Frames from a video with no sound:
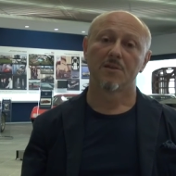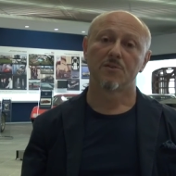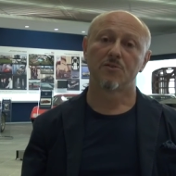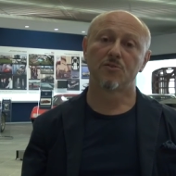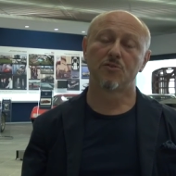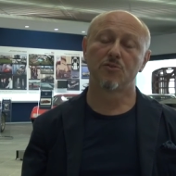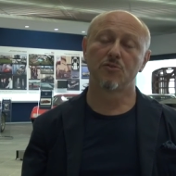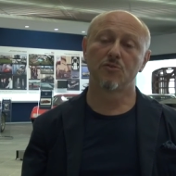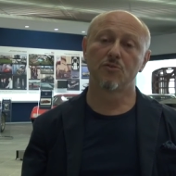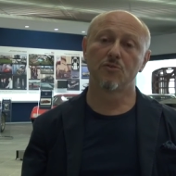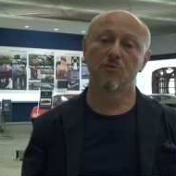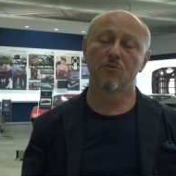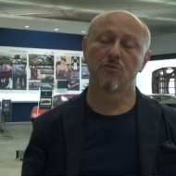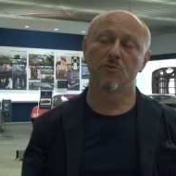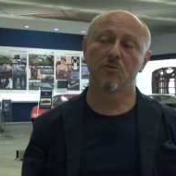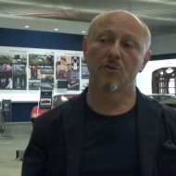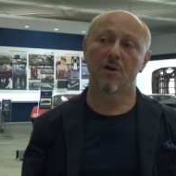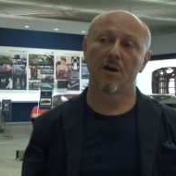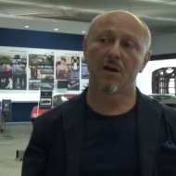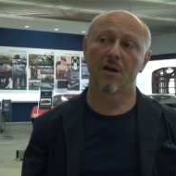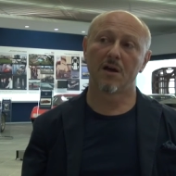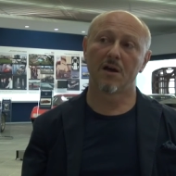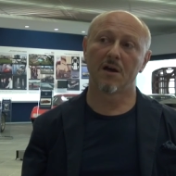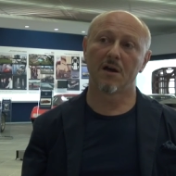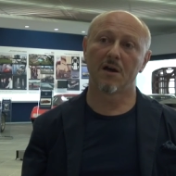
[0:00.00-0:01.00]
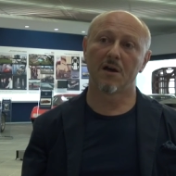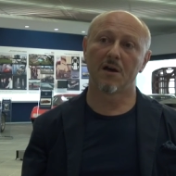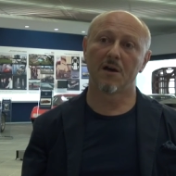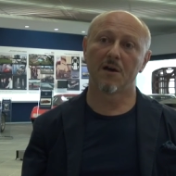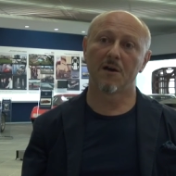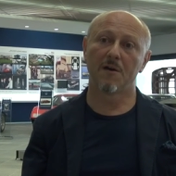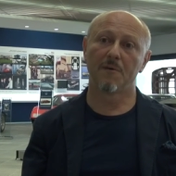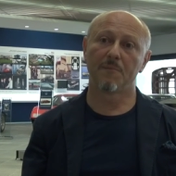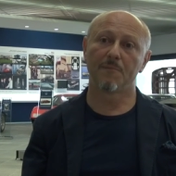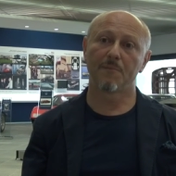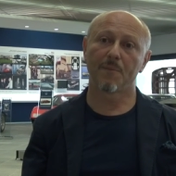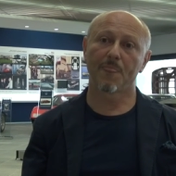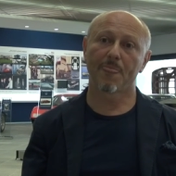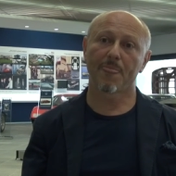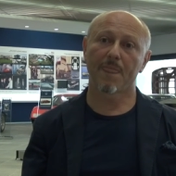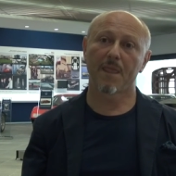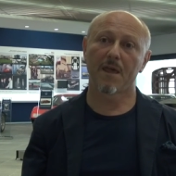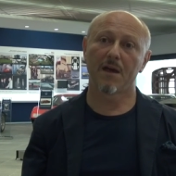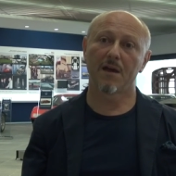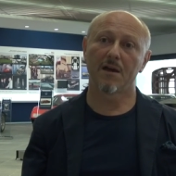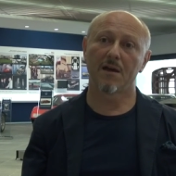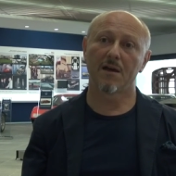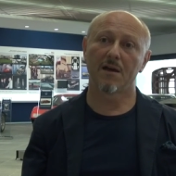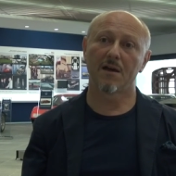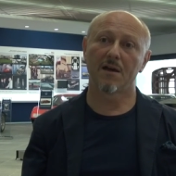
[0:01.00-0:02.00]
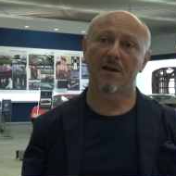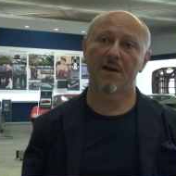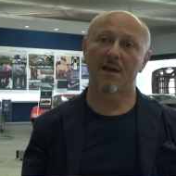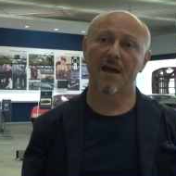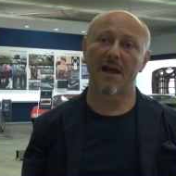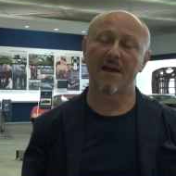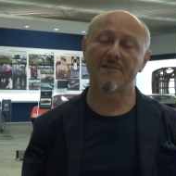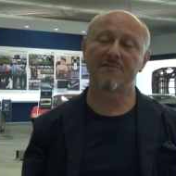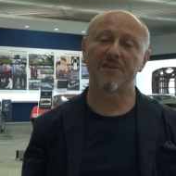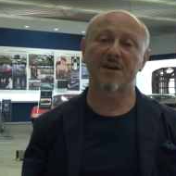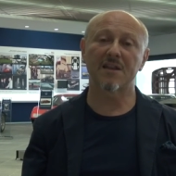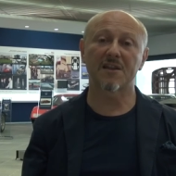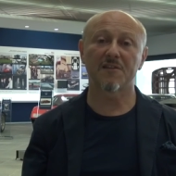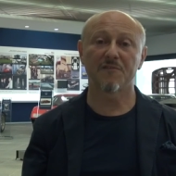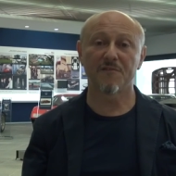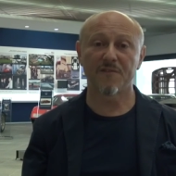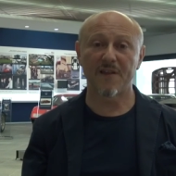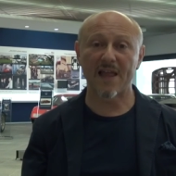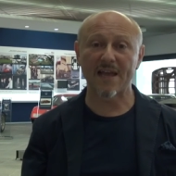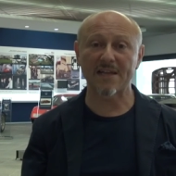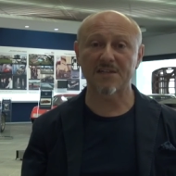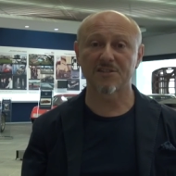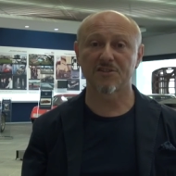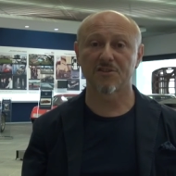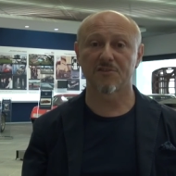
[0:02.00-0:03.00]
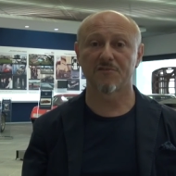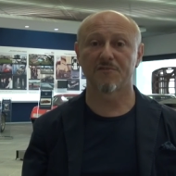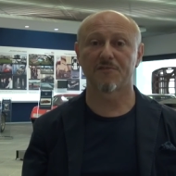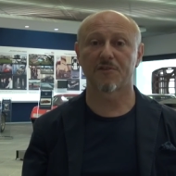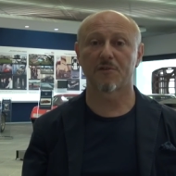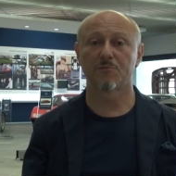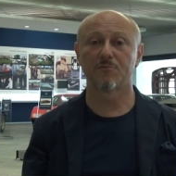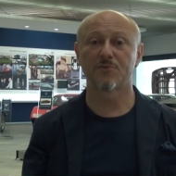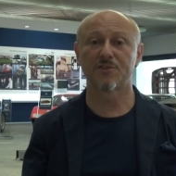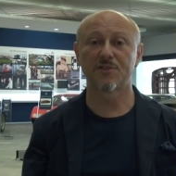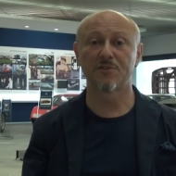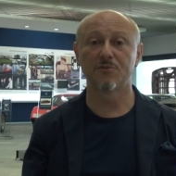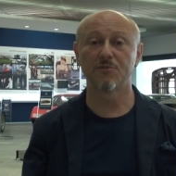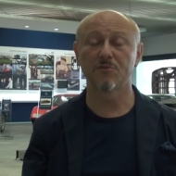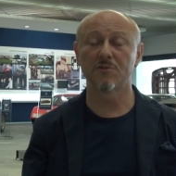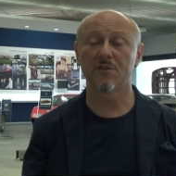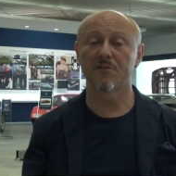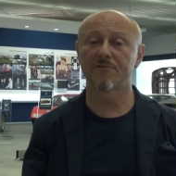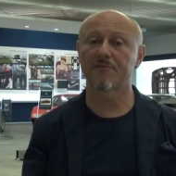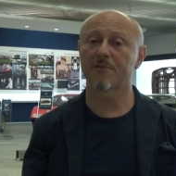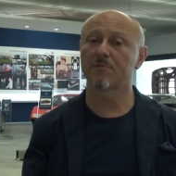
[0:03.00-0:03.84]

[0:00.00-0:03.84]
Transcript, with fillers: to uh, have a reflection from students,